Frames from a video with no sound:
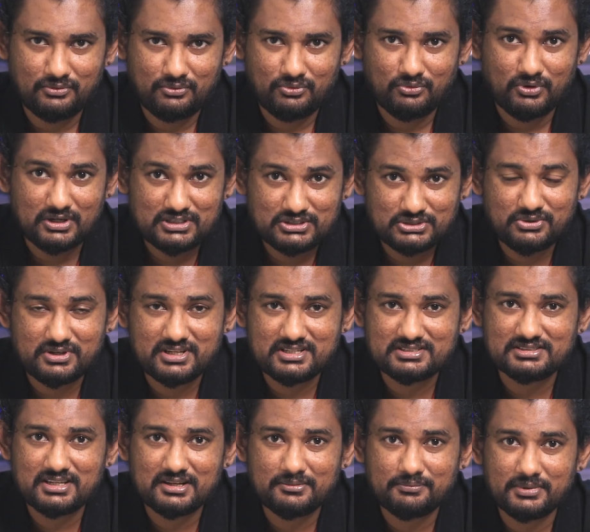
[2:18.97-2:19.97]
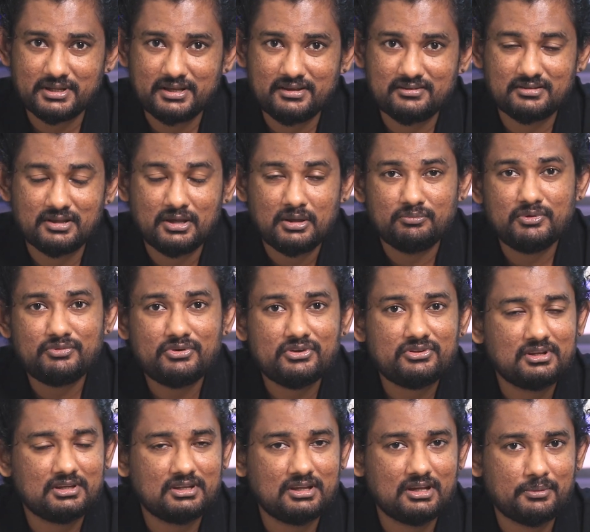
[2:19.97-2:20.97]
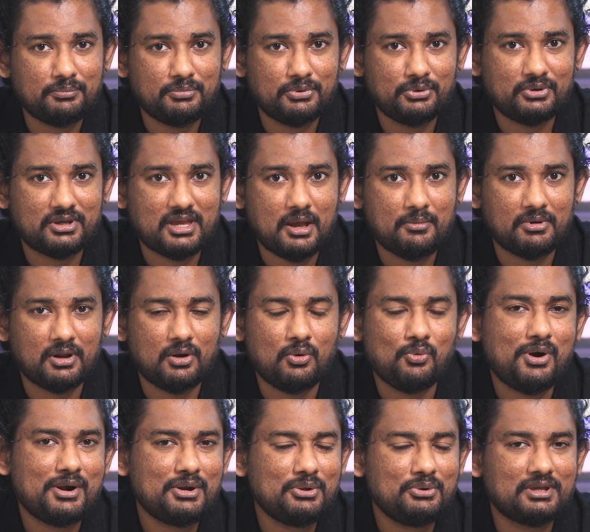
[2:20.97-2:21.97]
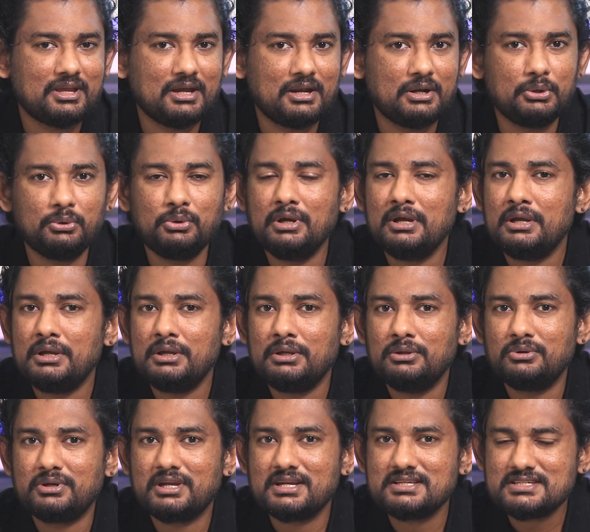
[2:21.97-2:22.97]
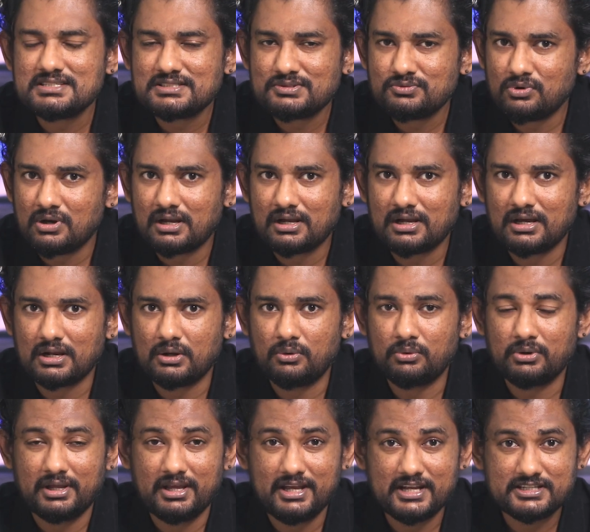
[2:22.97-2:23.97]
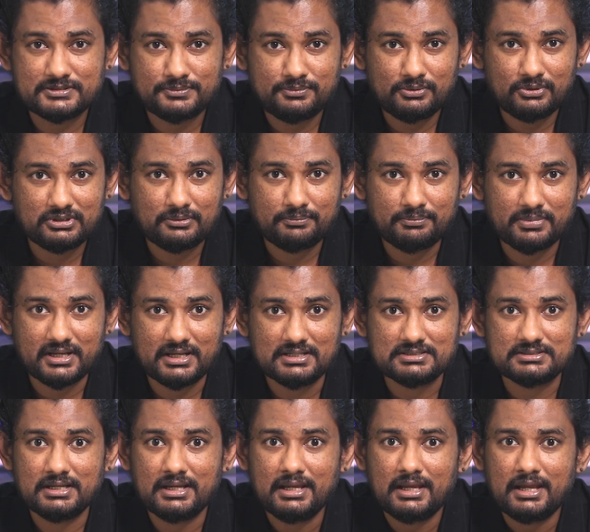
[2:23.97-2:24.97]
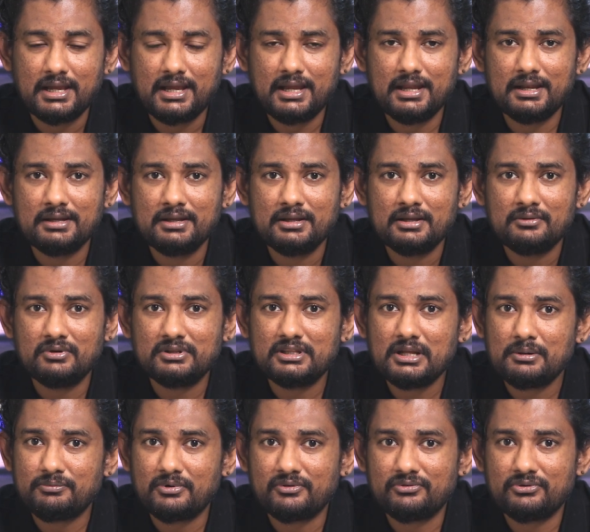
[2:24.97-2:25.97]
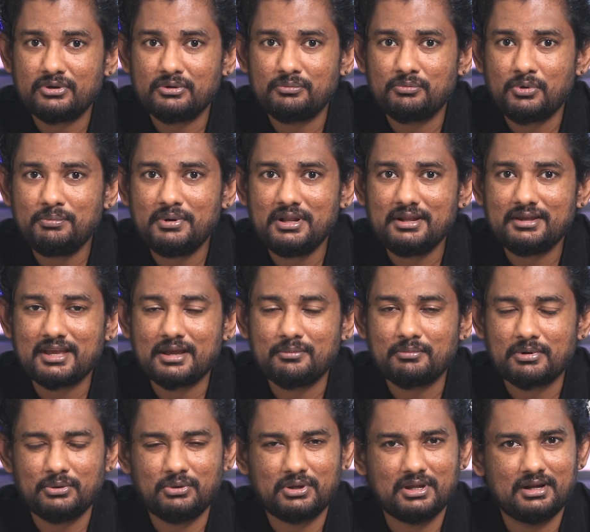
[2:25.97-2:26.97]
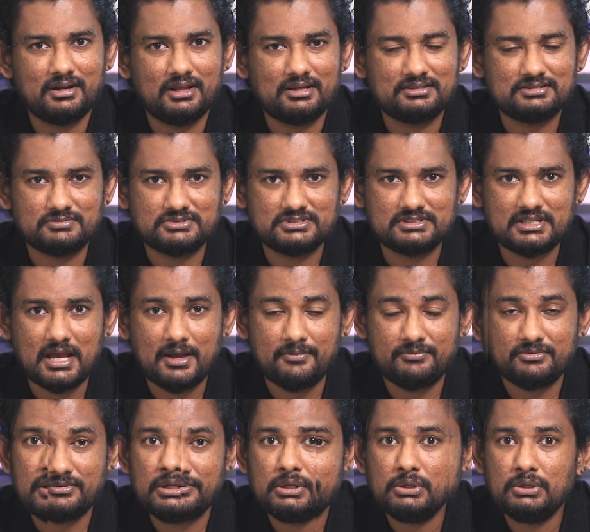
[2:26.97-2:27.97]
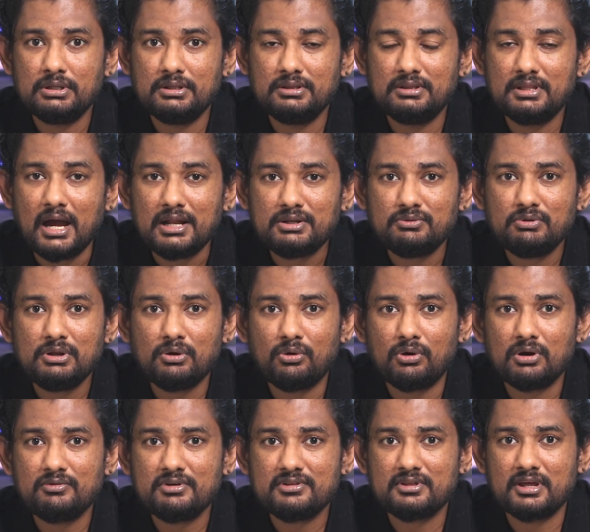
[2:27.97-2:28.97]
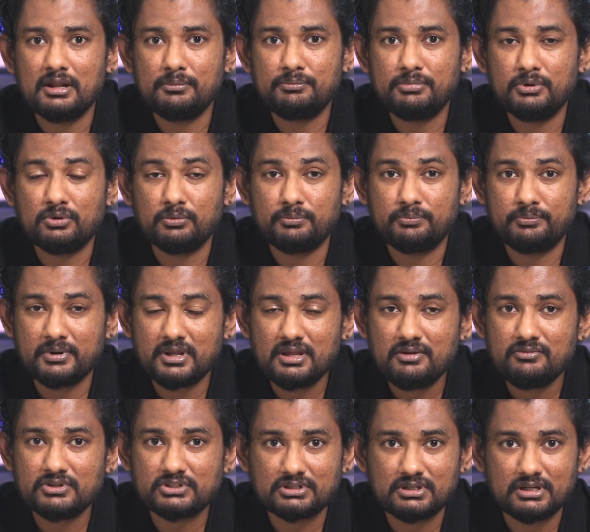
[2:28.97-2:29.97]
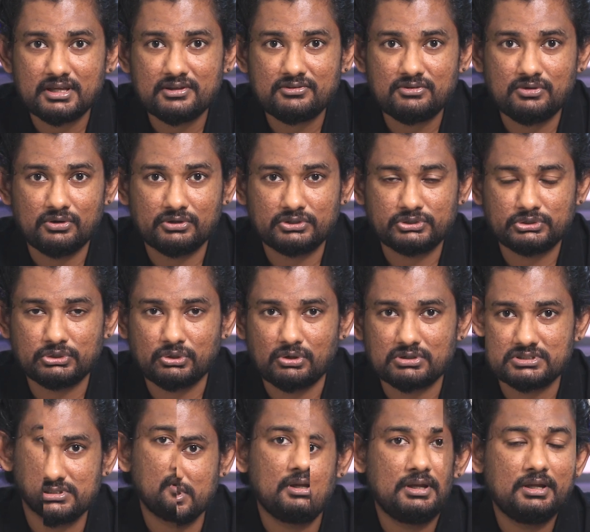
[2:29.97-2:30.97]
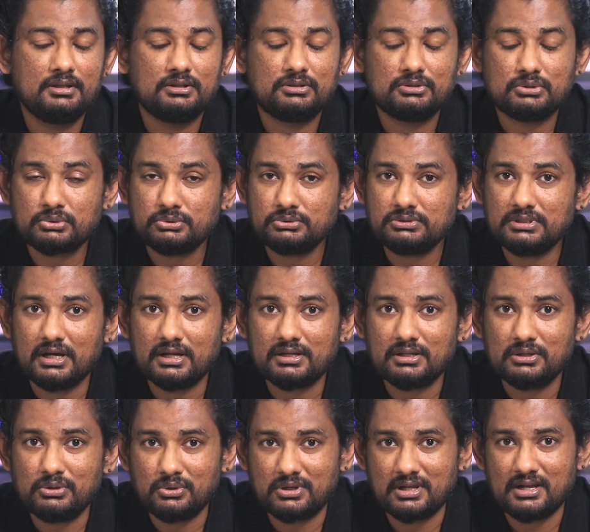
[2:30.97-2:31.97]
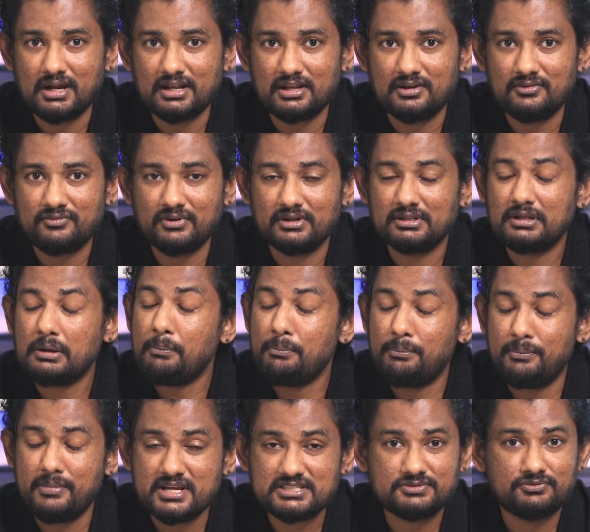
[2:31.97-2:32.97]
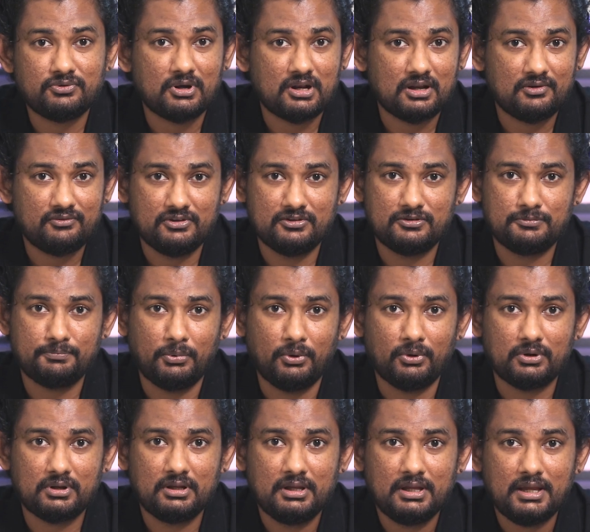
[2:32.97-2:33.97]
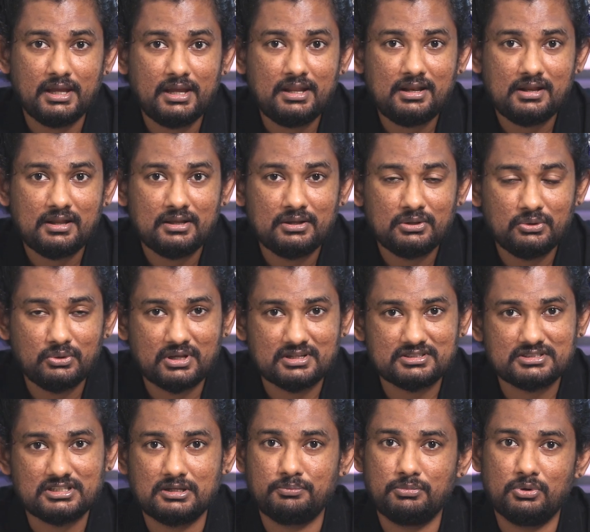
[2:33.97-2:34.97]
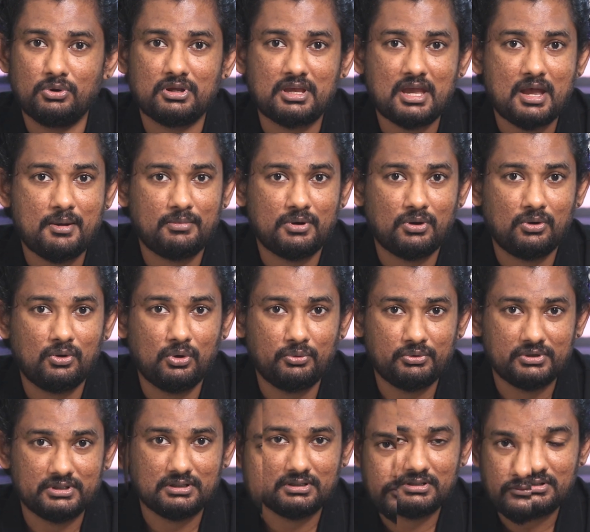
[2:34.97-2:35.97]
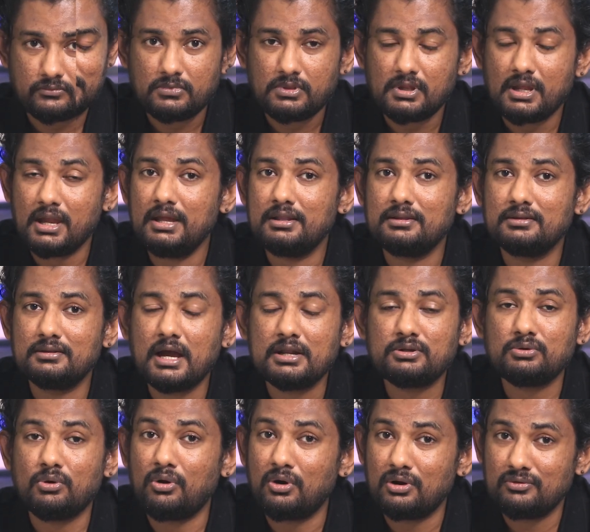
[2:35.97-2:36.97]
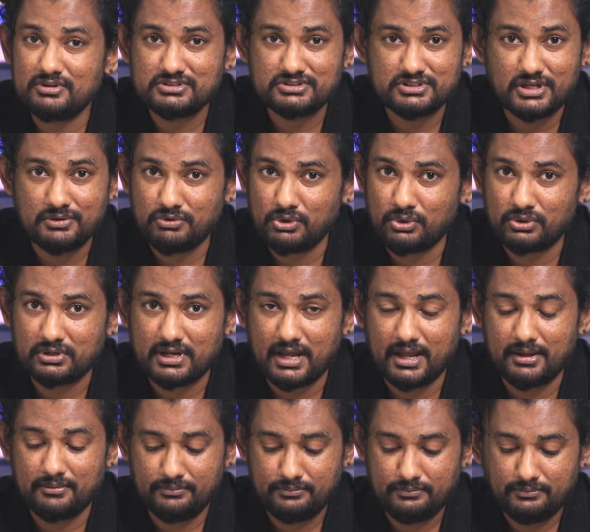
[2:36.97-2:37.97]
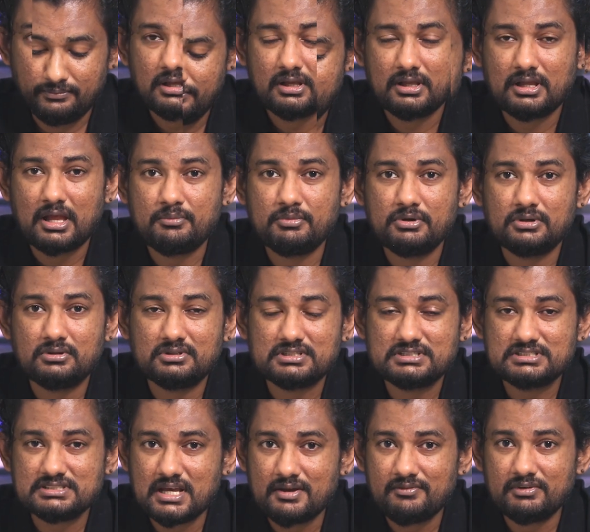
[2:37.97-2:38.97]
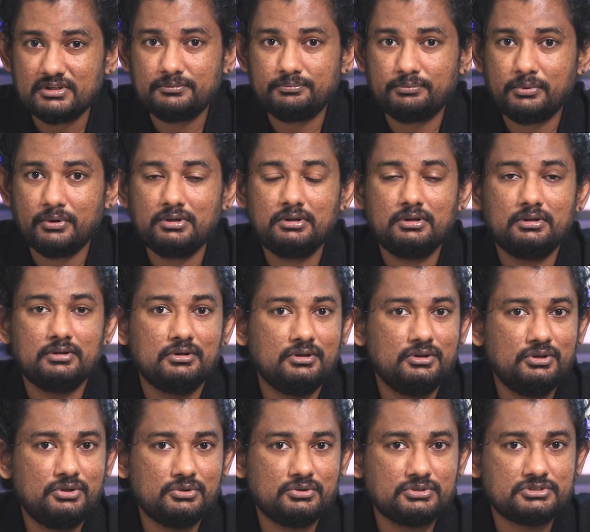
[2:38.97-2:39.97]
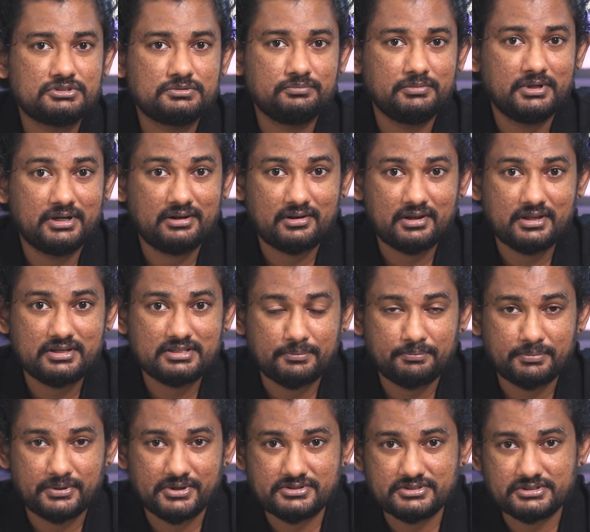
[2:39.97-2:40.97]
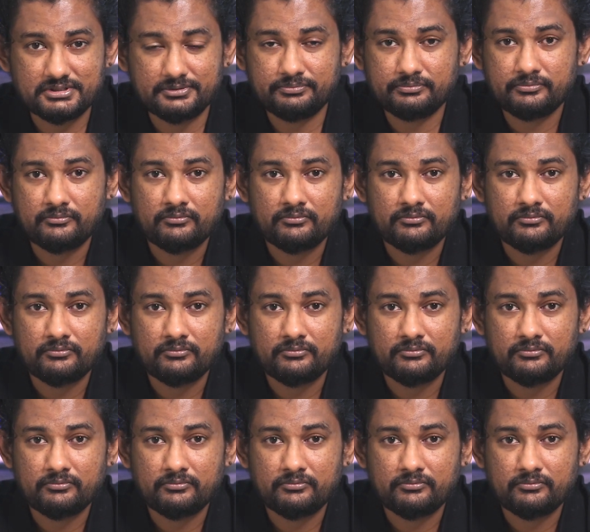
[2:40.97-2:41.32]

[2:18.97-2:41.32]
Once you reach that place, before setting up your camera, what you can do? You can just walk around, explore the place, and with the help of your mobile camera, you can take some snaps. That will always help you to pre-visualize your shots, and through that, you can identify the best photography spot, and you can set up your camera over there, and that always save your time. Coming to the seventh point, use mid-range aperture.